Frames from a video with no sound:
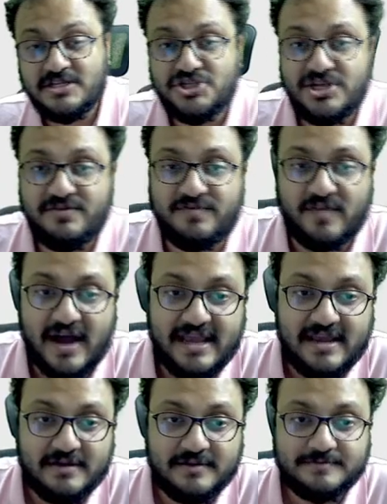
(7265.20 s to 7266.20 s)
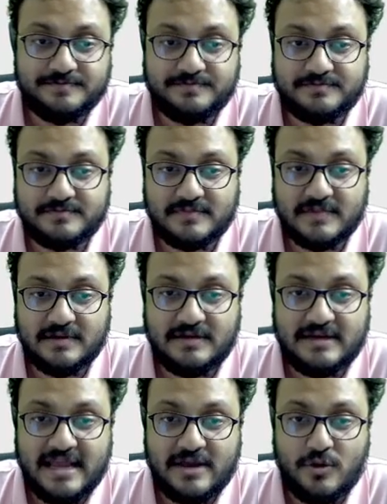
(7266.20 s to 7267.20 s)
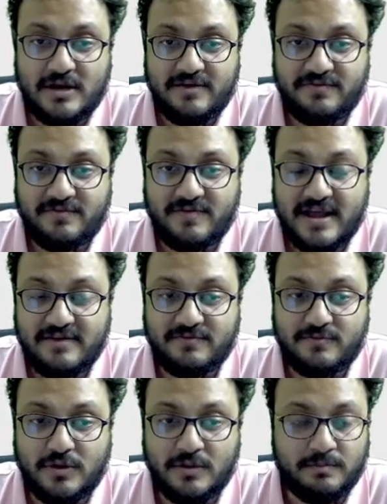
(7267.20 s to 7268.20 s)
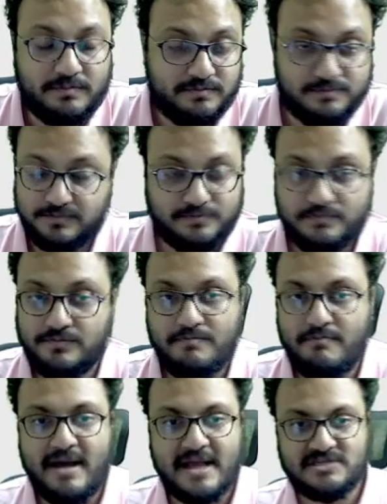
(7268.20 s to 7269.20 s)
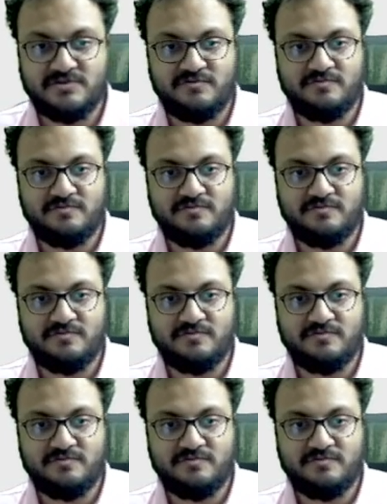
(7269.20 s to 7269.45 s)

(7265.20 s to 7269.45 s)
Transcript: g5 take on f5 what a massive